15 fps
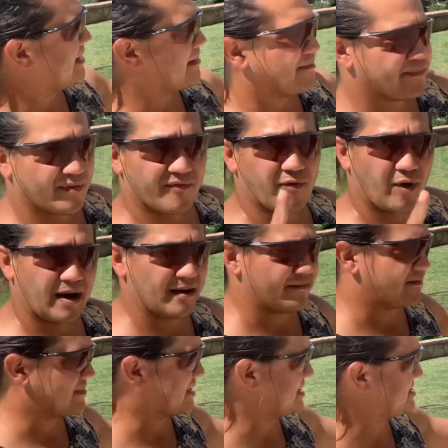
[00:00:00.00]
before I
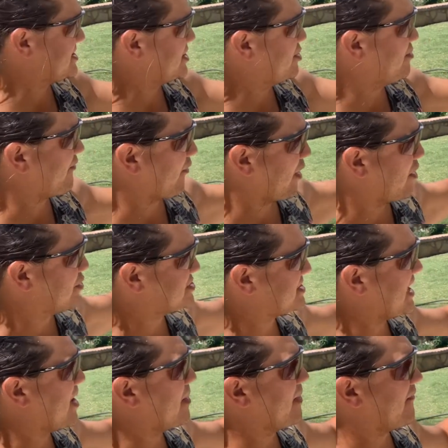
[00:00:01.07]
continue, before I hose
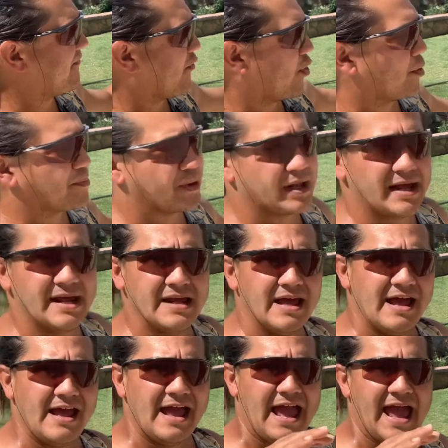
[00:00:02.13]
down, the foreplay,
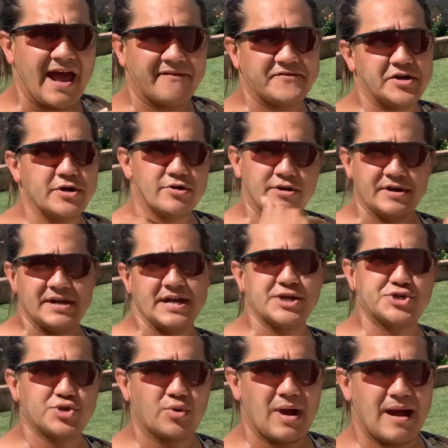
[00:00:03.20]
after your
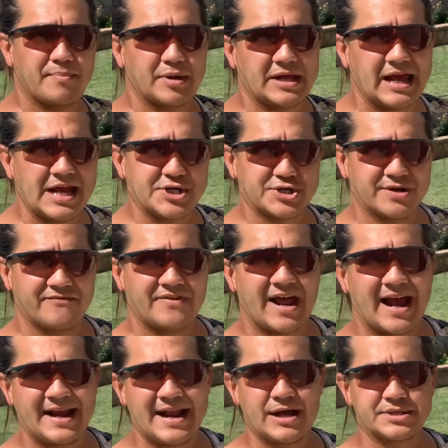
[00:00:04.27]
initial application of
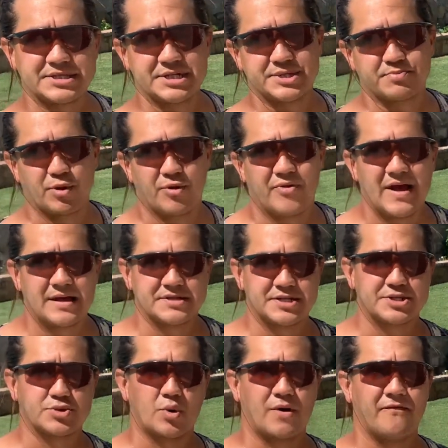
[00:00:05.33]
9 ounces per 1,000
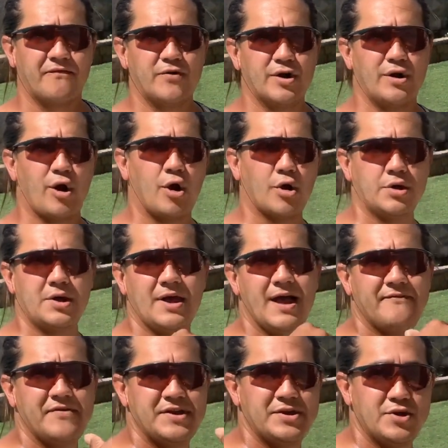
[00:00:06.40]
square foot, all you
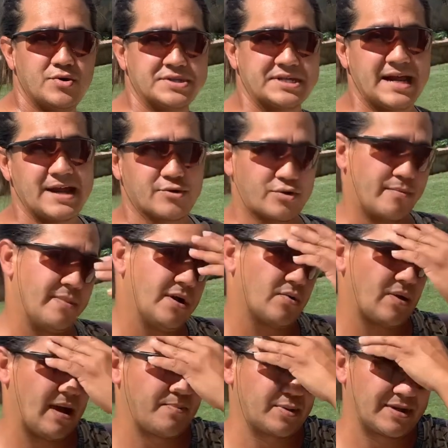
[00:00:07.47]
have to do is
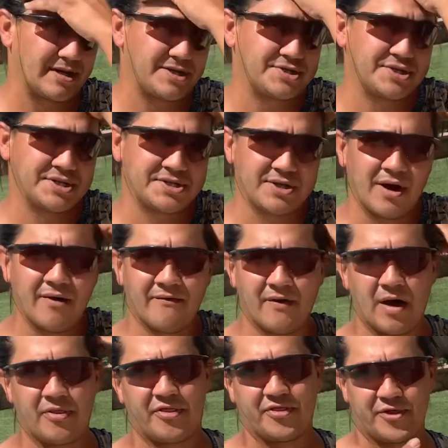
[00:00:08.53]
incremental applications of
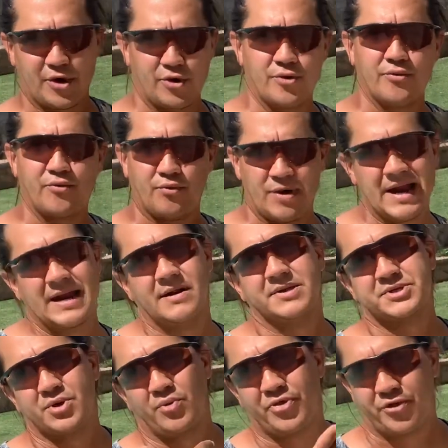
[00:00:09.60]
a third rate.
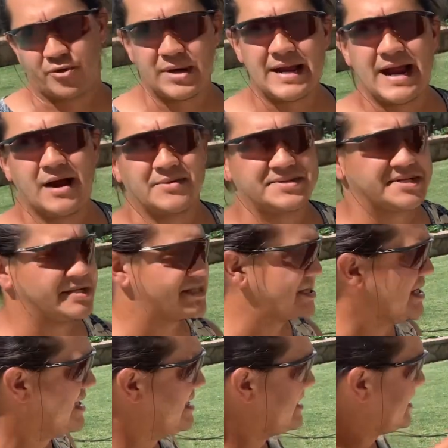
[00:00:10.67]
So 3 ounces.
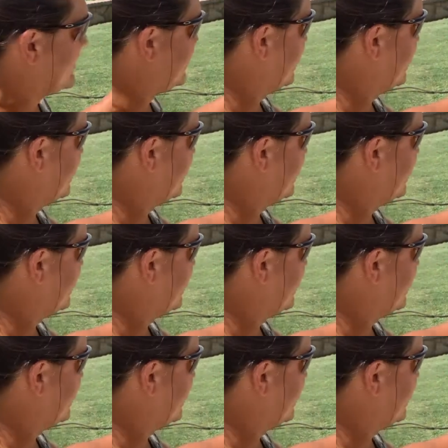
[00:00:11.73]
It's